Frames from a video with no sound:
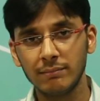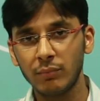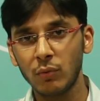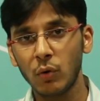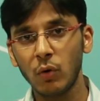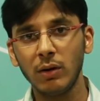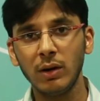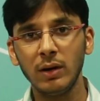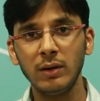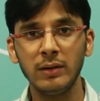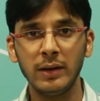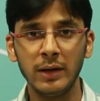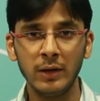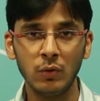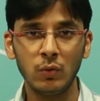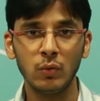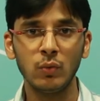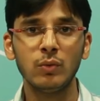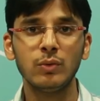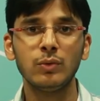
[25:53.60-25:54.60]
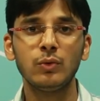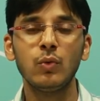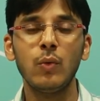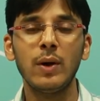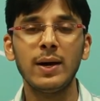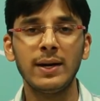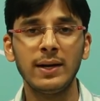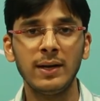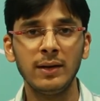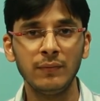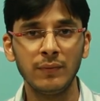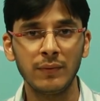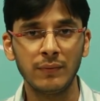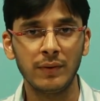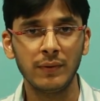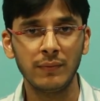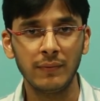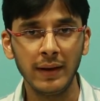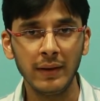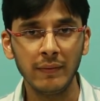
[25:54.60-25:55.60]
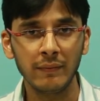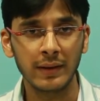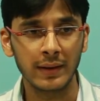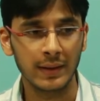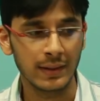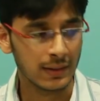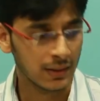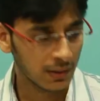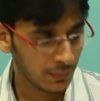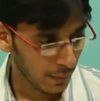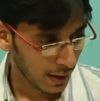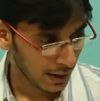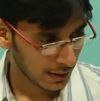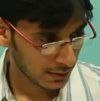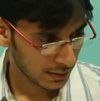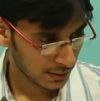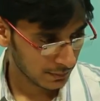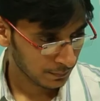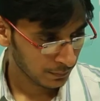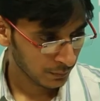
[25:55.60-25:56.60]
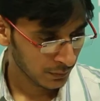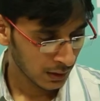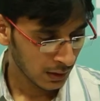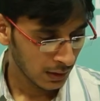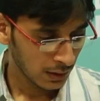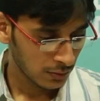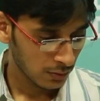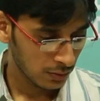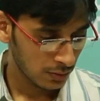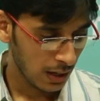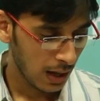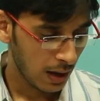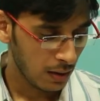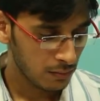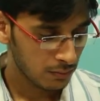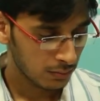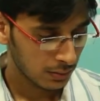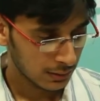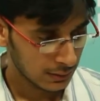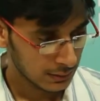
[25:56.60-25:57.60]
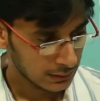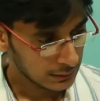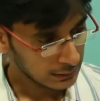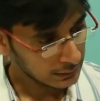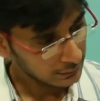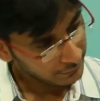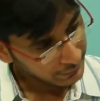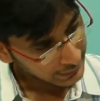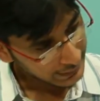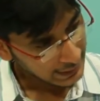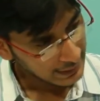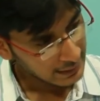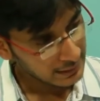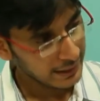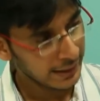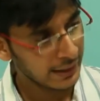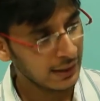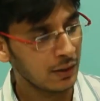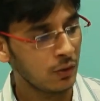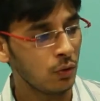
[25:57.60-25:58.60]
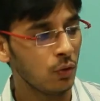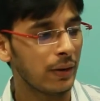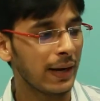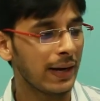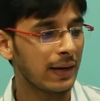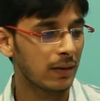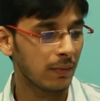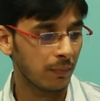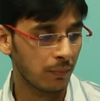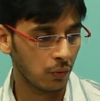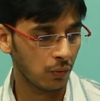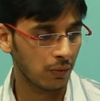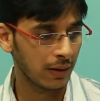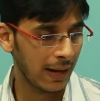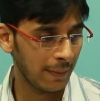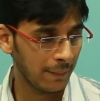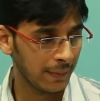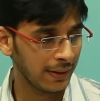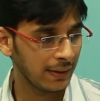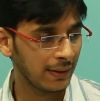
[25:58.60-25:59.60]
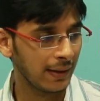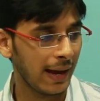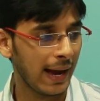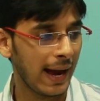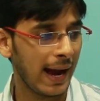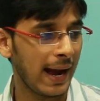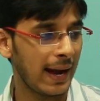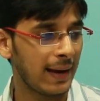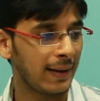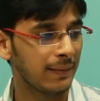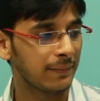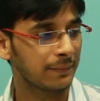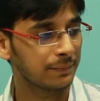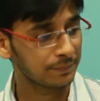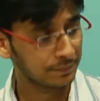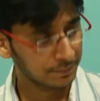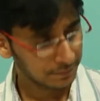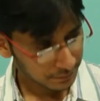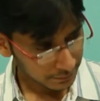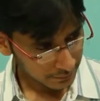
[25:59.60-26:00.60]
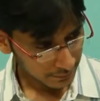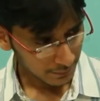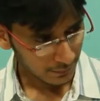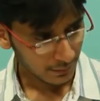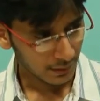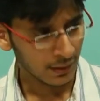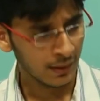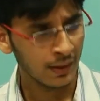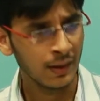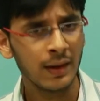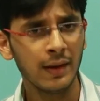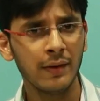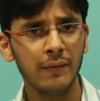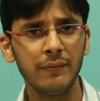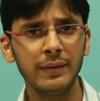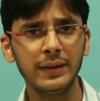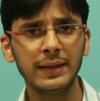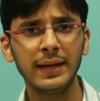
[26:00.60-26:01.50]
broken into 255 various parts. So, now uh, we can take a look at the programming and we